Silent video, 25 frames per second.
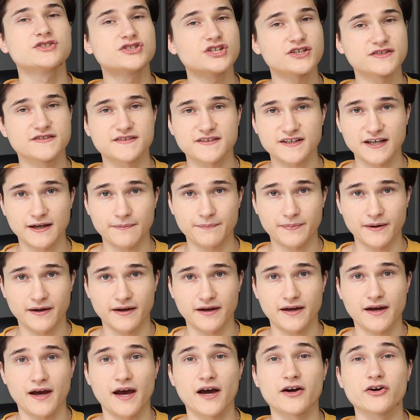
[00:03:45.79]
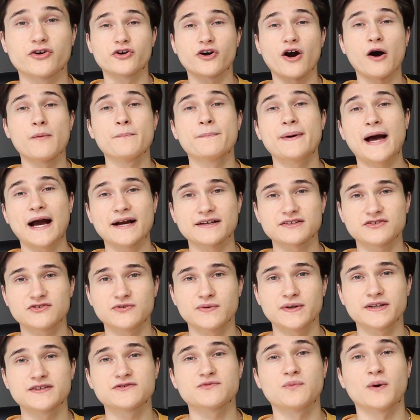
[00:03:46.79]
just skip it and come back
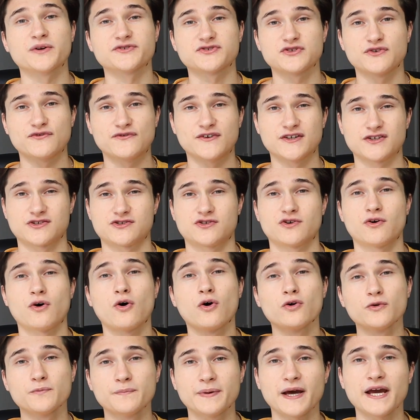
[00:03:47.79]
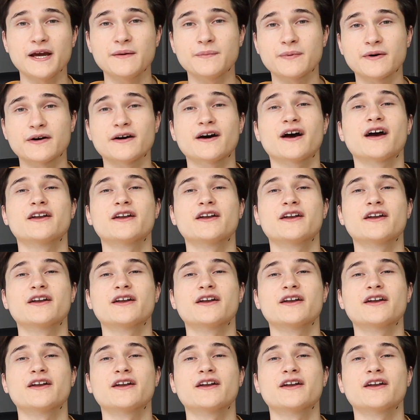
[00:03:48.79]
to it once you finish the whole paper